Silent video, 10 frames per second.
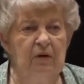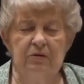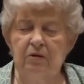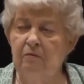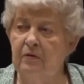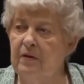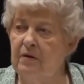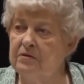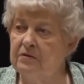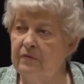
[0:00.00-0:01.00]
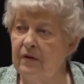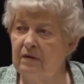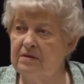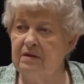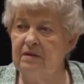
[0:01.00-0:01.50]
we looked over, and there was a
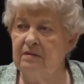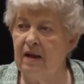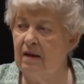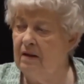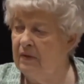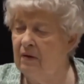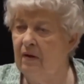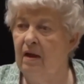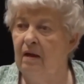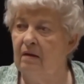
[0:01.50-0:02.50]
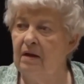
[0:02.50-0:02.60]
fellow standing there